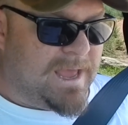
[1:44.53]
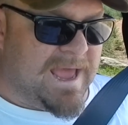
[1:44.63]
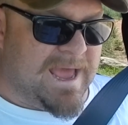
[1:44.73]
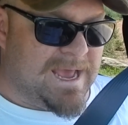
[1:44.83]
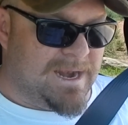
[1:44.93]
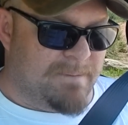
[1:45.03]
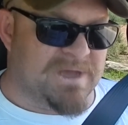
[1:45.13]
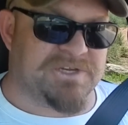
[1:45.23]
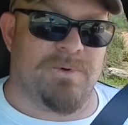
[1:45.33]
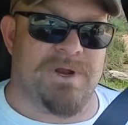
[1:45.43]
And I
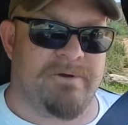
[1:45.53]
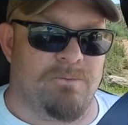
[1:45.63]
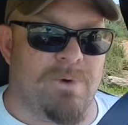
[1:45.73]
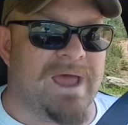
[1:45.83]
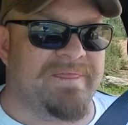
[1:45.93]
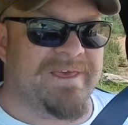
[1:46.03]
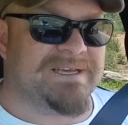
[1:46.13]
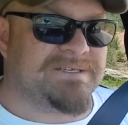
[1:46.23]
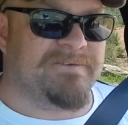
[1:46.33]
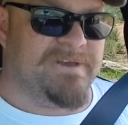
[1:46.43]
bet you're wondering why
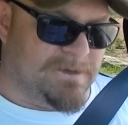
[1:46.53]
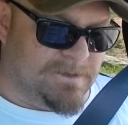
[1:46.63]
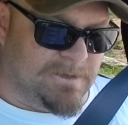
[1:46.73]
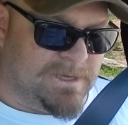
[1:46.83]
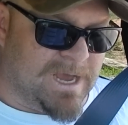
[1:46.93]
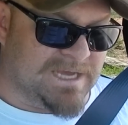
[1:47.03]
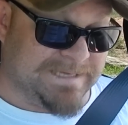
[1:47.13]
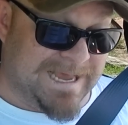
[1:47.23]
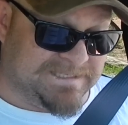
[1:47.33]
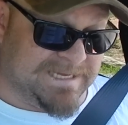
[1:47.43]
this vehicle cost
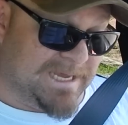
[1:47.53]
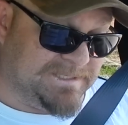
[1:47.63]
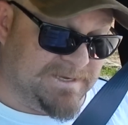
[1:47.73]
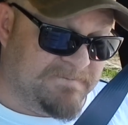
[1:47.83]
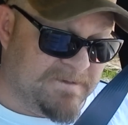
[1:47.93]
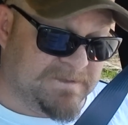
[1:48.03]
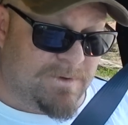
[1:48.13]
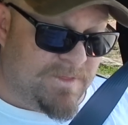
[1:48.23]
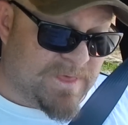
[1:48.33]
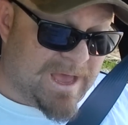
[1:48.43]
as tested
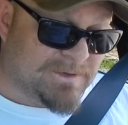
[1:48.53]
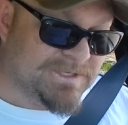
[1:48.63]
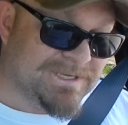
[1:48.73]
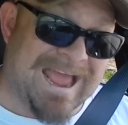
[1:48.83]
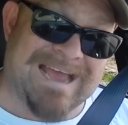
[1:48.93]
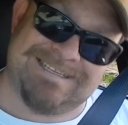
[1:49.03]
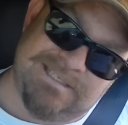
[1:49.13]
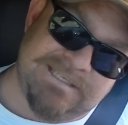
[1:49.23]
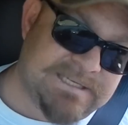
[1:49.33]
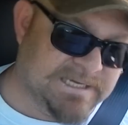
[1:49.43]

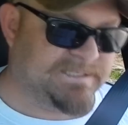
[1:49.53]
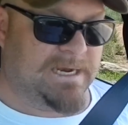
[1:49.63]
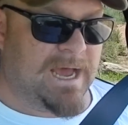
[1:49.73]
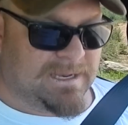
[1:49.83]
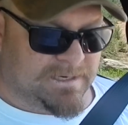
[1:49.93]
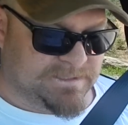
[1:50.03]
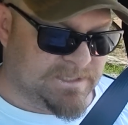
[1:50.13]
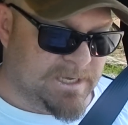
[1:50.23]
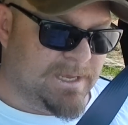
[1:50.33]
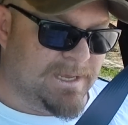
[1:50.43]

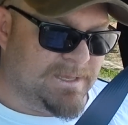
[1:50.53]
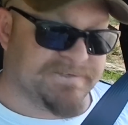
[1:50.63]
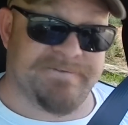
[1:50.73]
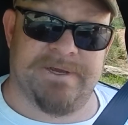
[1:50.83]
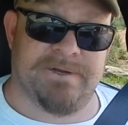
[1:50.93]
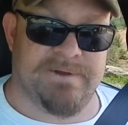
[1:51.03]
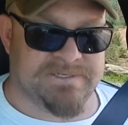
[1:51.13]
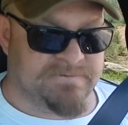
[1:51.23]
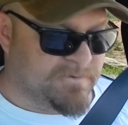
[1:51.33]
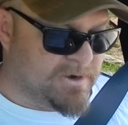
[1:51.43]
$51,060. There's a very good
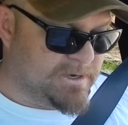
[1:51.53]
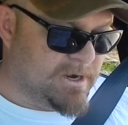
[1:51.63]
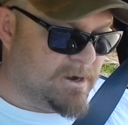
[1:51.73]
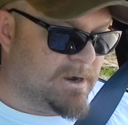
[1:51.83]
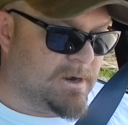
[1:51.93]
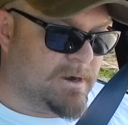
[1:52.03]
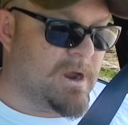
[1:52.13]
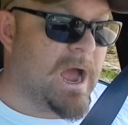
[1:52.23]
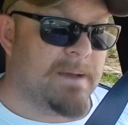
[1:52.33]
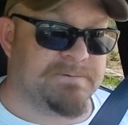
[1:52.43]
reason for it. There
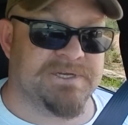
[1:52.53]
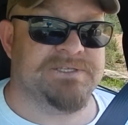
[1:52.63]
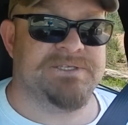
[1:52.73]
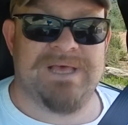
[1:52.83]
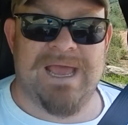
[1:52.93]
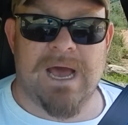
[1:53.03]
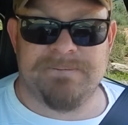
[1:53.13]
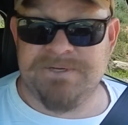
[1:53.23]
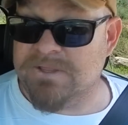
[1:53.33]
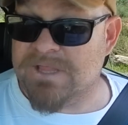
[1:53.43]
are options. They
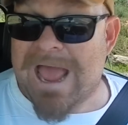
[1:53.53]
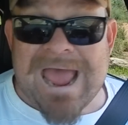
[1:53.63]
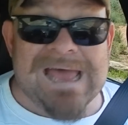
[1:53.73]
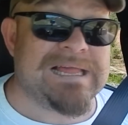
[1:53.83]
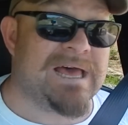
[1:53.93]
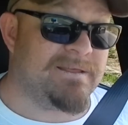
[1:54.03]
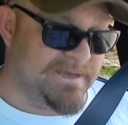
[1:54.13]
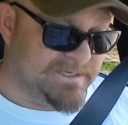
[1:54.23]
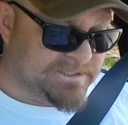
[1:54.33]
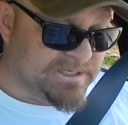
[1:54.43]
optioned the hell out of
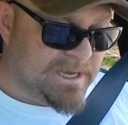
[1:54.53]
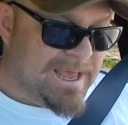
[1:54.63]
this.